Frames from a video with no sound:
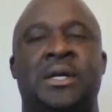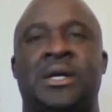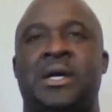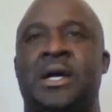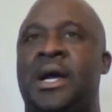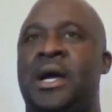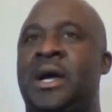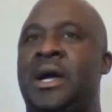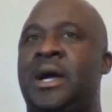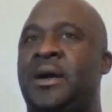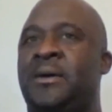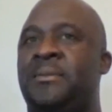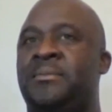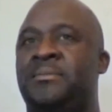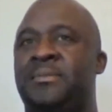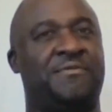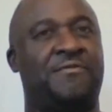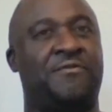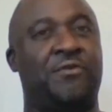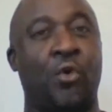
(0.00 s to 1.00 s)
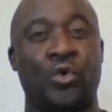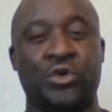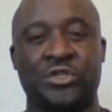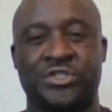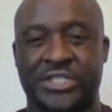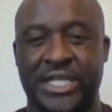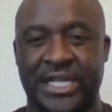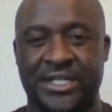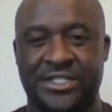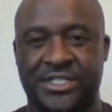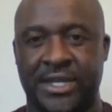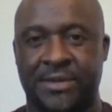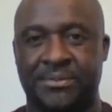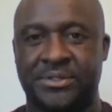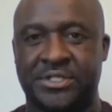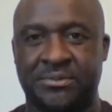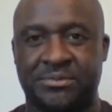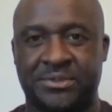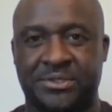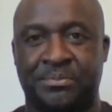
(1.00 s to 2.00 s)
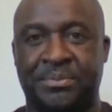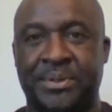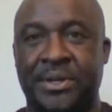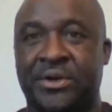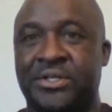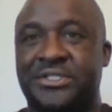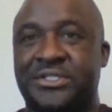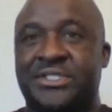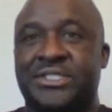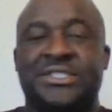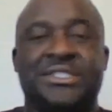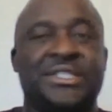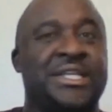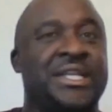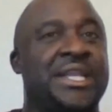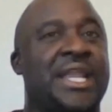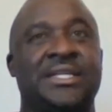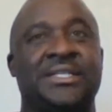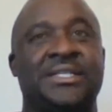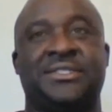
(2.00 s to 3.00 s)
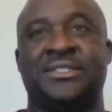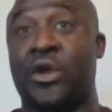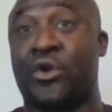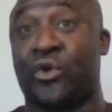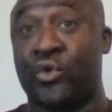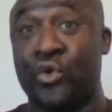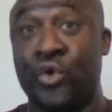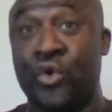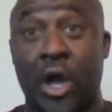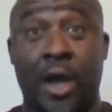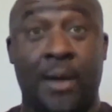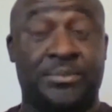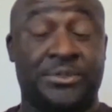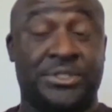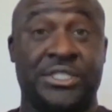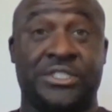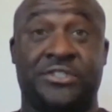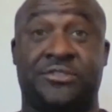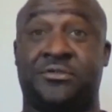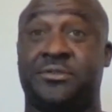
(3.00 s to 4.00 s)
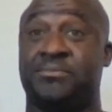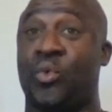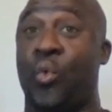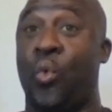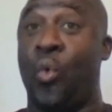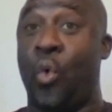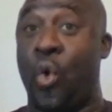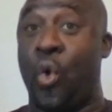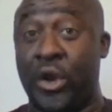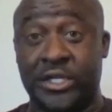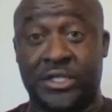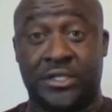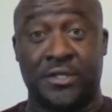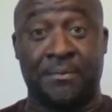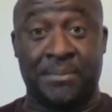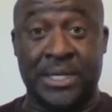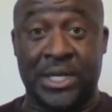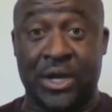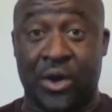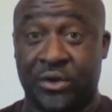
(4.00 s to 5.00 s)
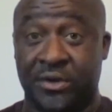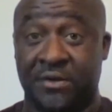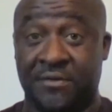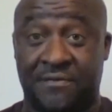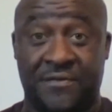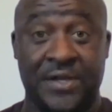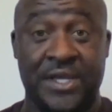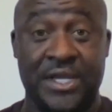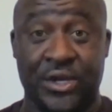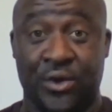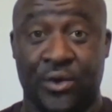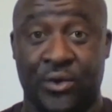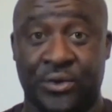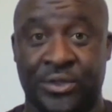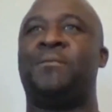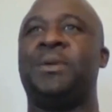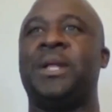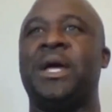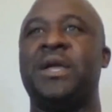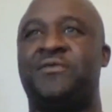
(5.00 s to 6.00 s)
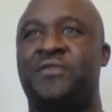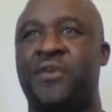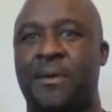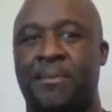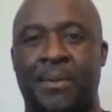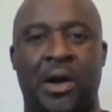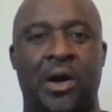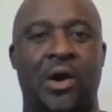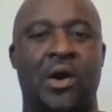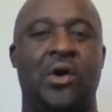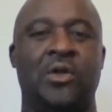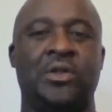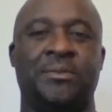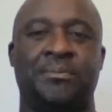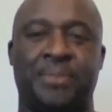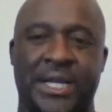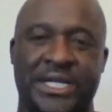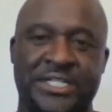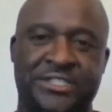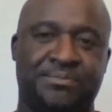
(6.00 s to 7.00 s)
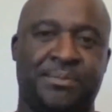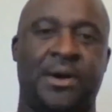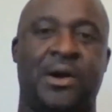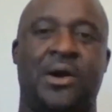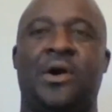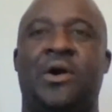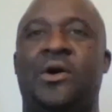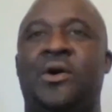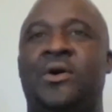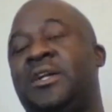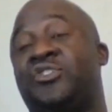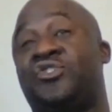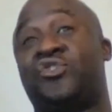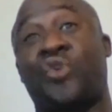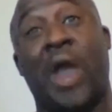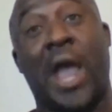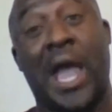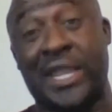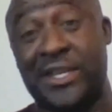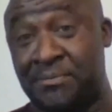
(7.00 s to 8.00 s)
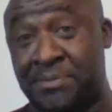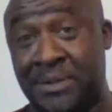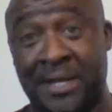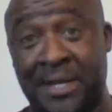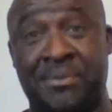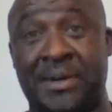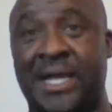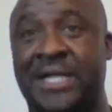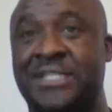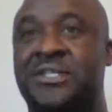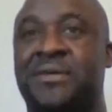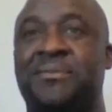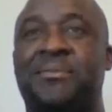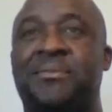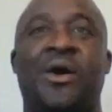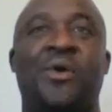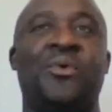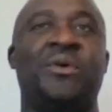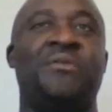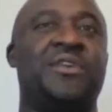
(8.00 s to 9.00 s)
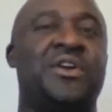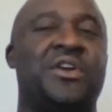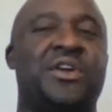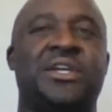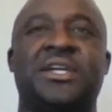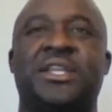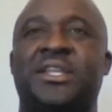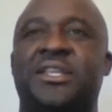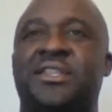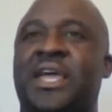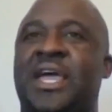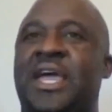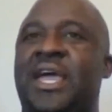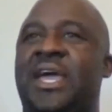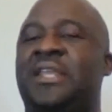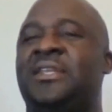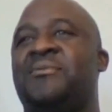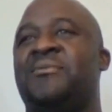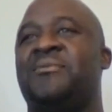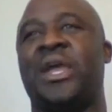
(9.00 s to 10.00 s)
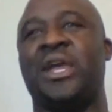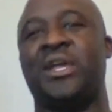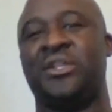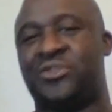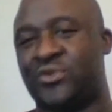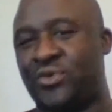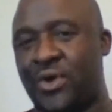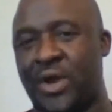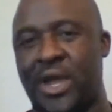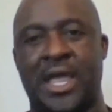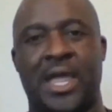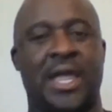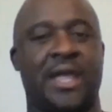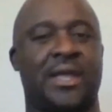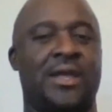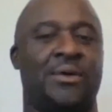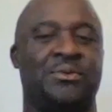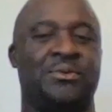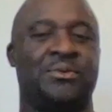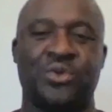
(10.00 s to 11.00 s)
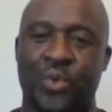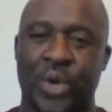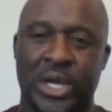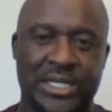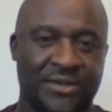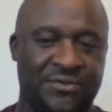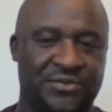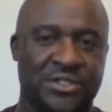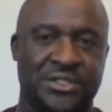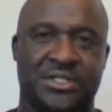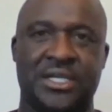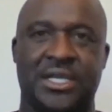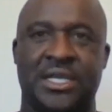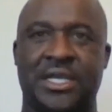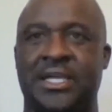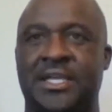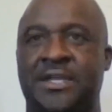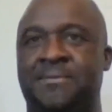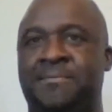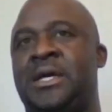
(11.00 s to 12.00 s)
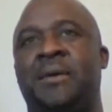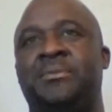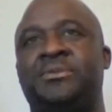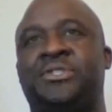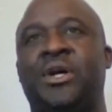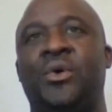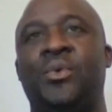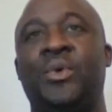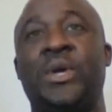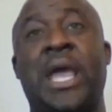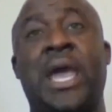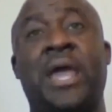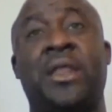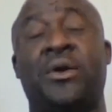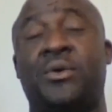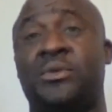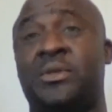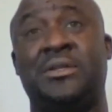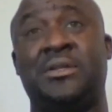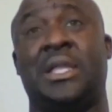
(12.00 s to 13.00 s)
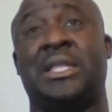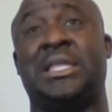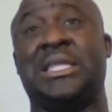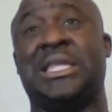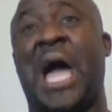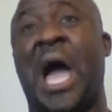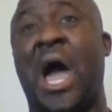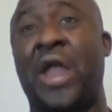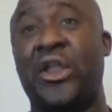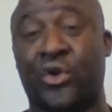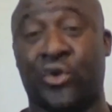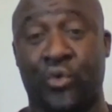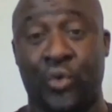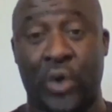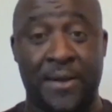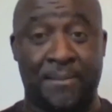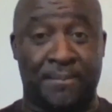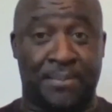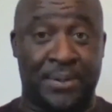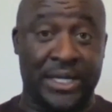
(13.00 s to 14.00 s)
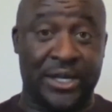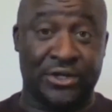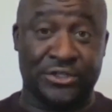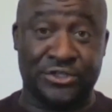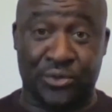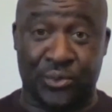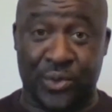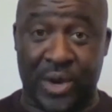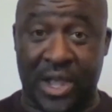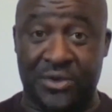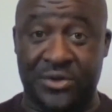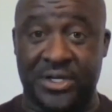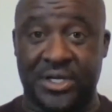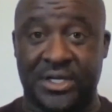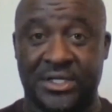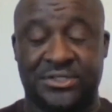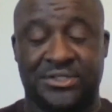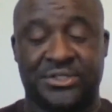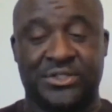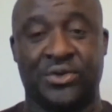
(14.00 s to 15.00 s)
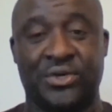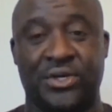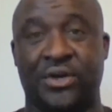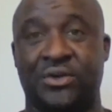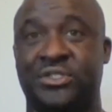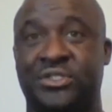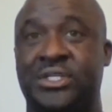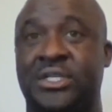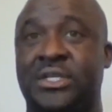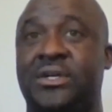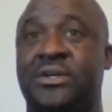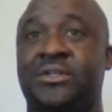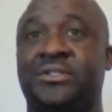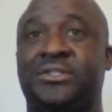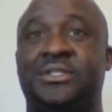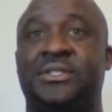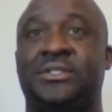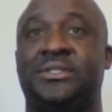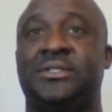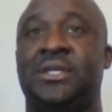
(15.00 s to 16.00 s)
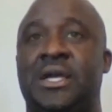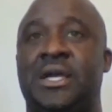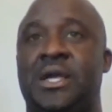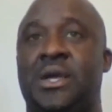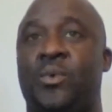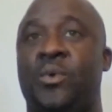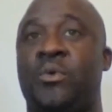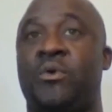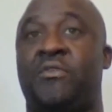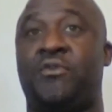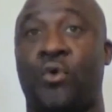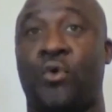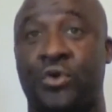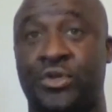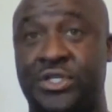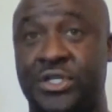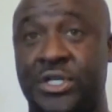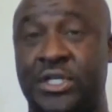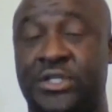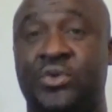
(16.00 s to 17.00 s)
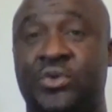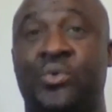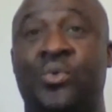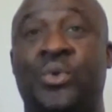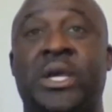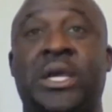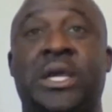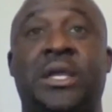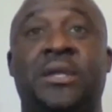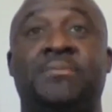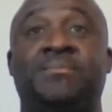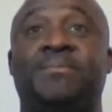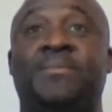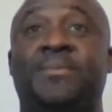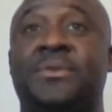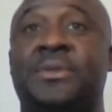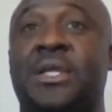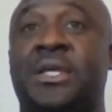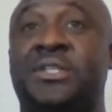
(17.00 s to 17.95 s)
4 state championships appearances in the 90s. I grew up just wanting to be on the field, play football and baseball, tried to play basketball, wasn't very good at that, ran track. I was on a weightlifting team. So we had a lot of great players around us during those years, and we were fortunate to win a